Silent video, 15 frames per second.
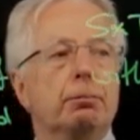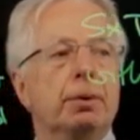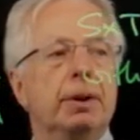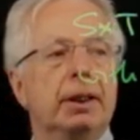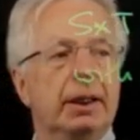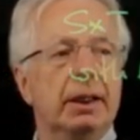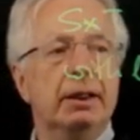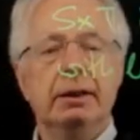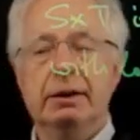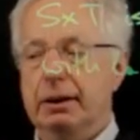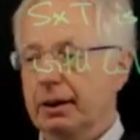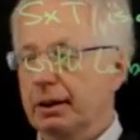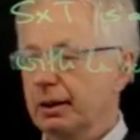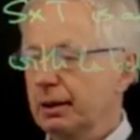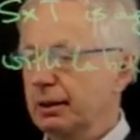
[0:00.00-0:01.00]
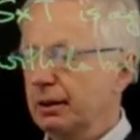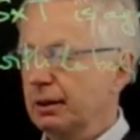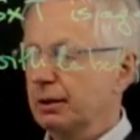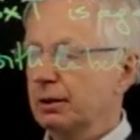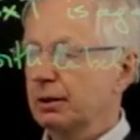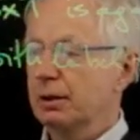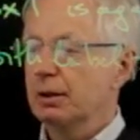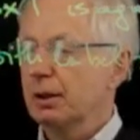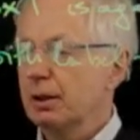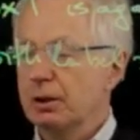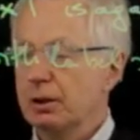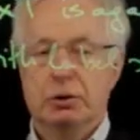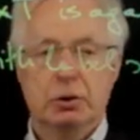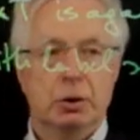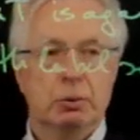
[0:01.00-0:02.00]
P.
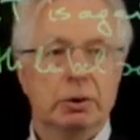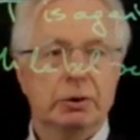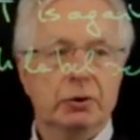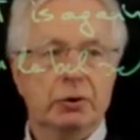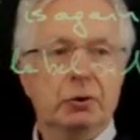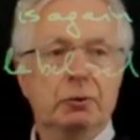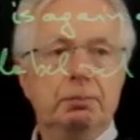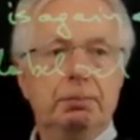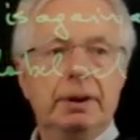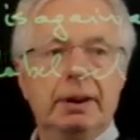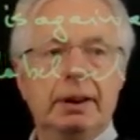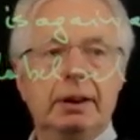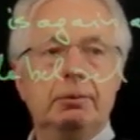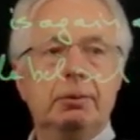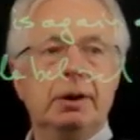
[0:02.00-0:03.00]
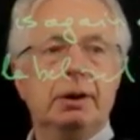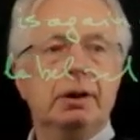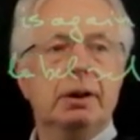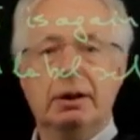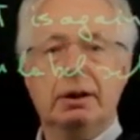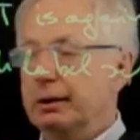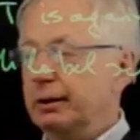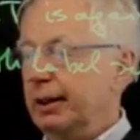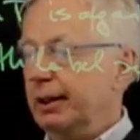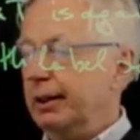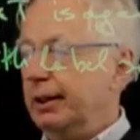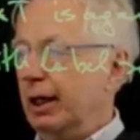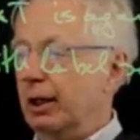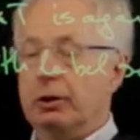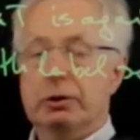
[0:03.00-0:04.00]
Now what is P? We
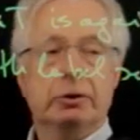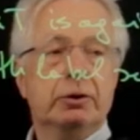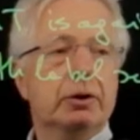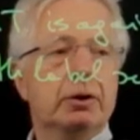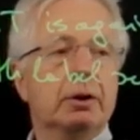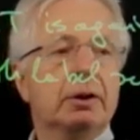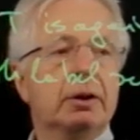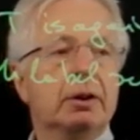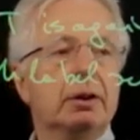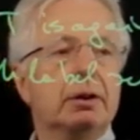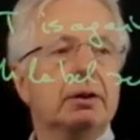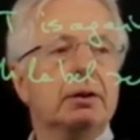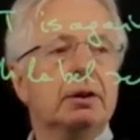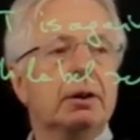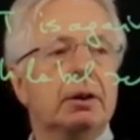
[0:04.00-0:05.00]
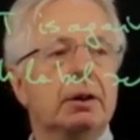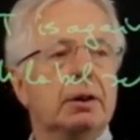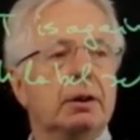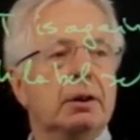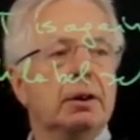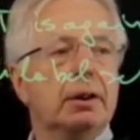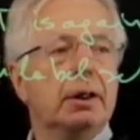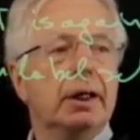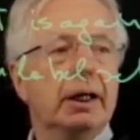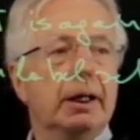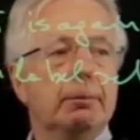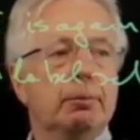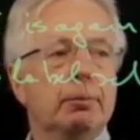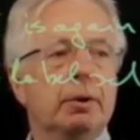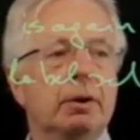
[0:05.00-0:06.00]
take out
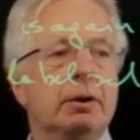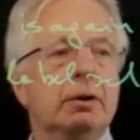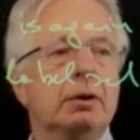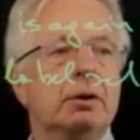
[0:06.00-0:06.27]
M,